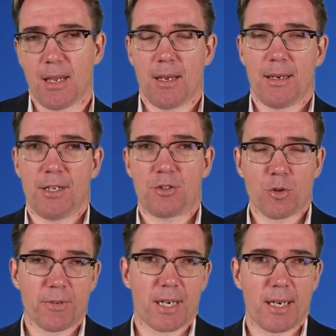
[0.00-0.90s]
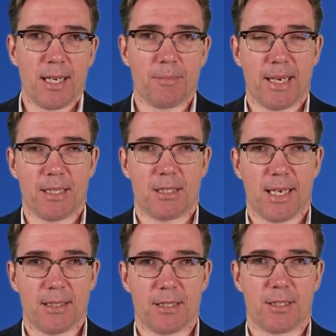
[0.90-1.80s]
Historically, it made
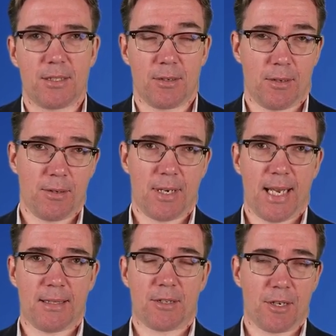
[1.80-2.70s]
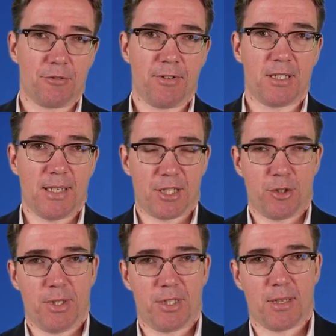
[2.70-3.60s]
sense to look at countries next
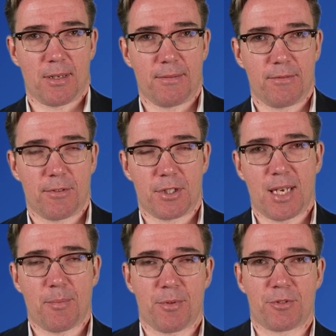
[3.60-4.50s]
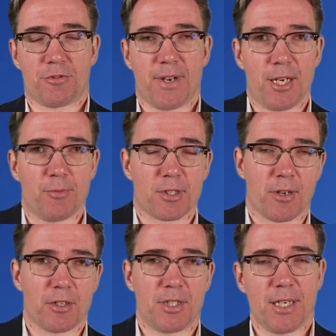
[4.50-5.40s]
to each other. For example, trade was
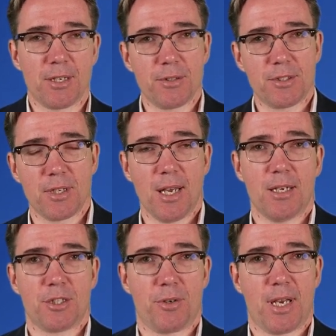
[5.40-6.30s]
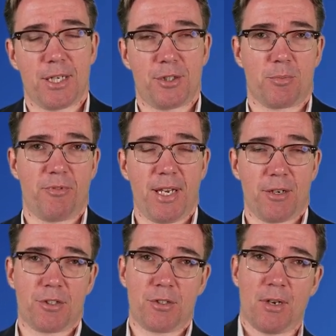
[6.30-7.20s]
largely in goods, so you had to bring
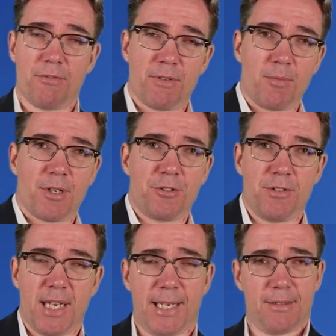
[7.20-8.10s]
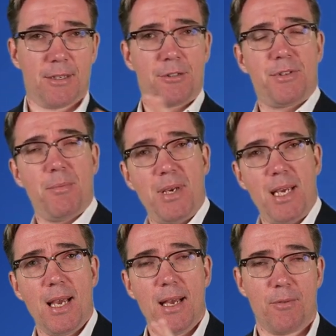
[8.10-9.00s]
your stuff from country A to country
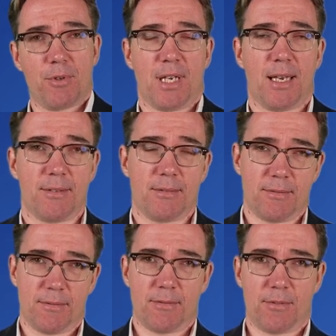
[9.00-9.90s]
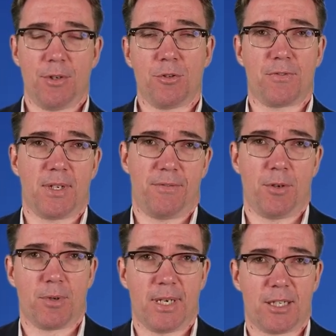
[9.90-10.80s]
B, was useful if you
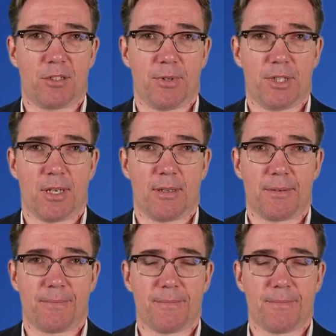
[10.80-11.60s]
were next to each other.